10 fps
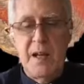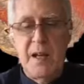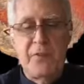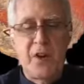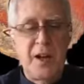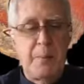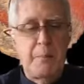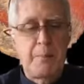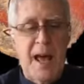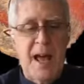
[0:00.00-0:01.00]
He
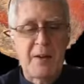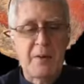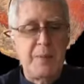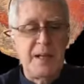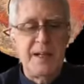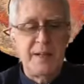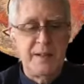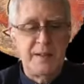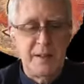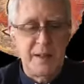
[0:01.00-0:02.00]
fronted packed
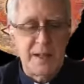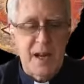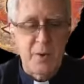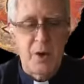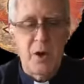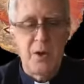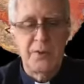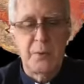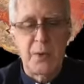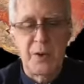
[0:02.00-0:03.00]
meetings in town
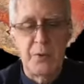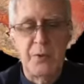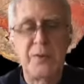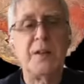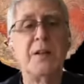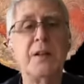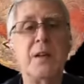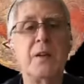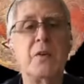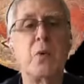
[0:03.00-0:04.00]
halls around New
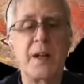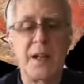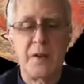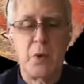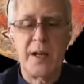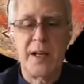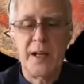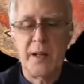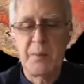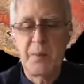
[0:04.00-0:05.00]
Zealand in 2020.